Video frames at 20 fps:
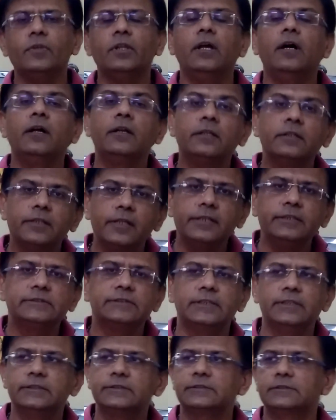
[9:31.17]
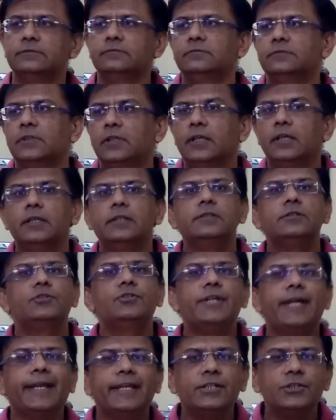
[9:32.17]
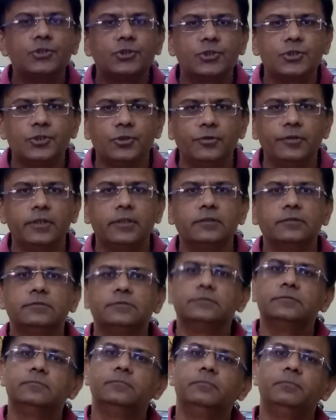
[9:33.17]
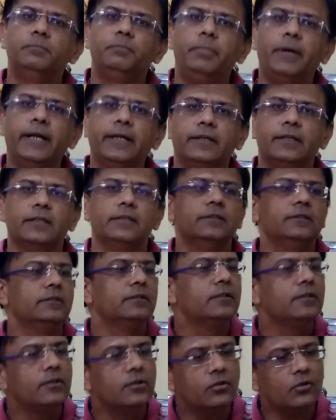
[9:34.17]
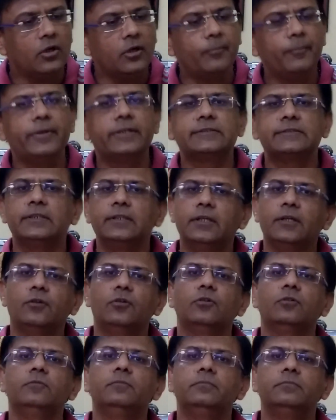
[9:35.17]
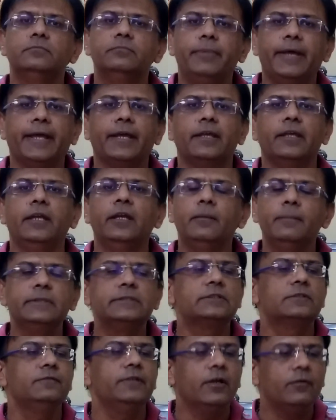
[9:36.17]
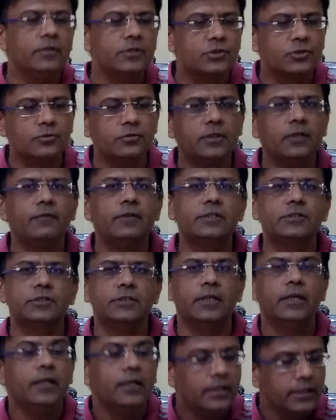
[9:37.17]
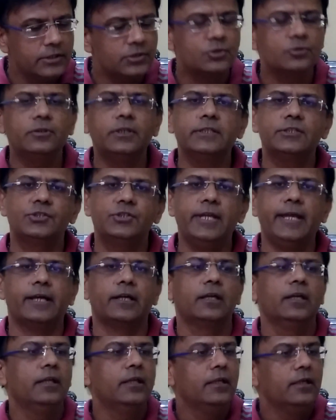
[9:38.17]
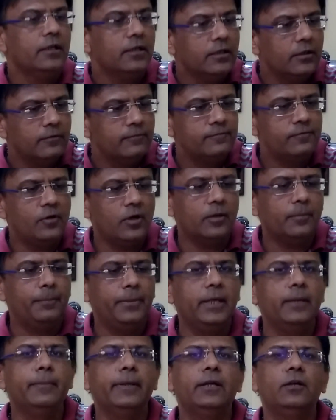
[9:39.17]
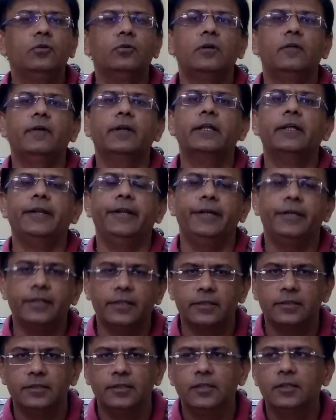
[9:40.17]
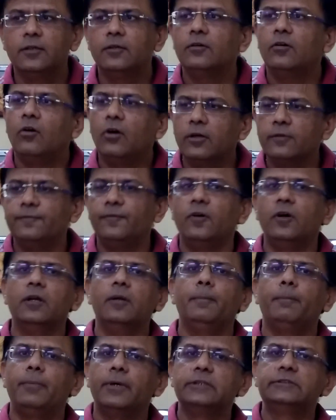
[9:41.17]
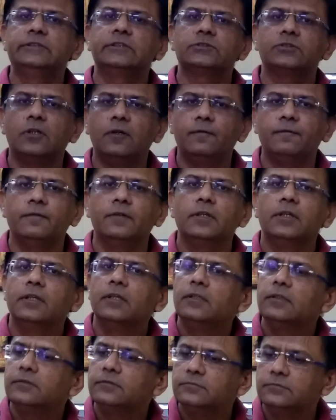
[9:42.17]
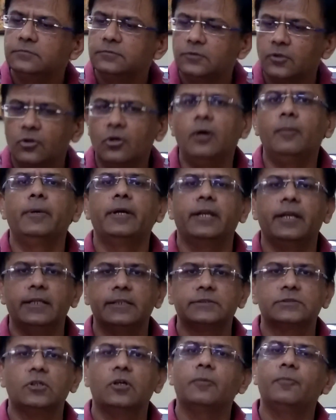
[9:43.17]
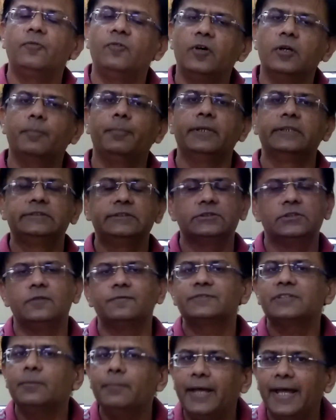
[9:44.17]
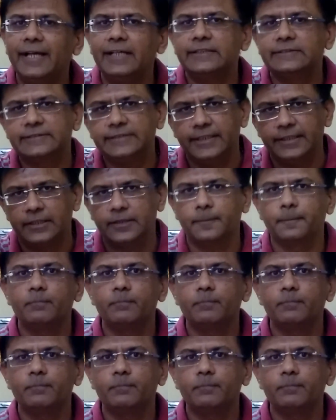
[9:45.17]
Another reason is check issued but not presented to bank. It means we have issued a check for payment to our creditor or for purchase of raw materials or for purchase of some asset,